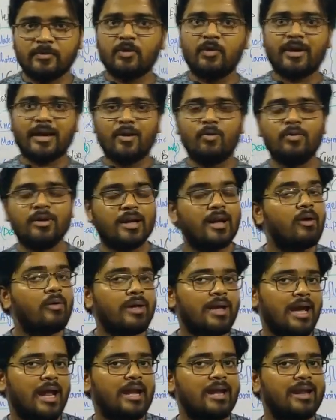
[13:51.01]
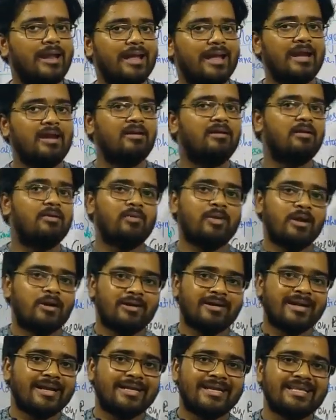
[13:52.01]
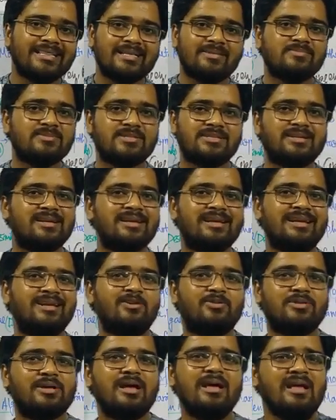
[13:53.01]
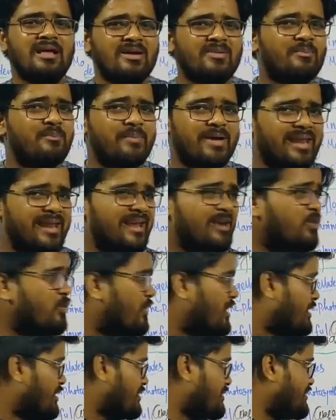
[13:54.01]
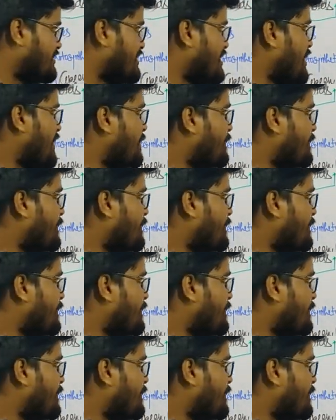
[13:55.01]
Okay, we are not getting them generally into the marine water,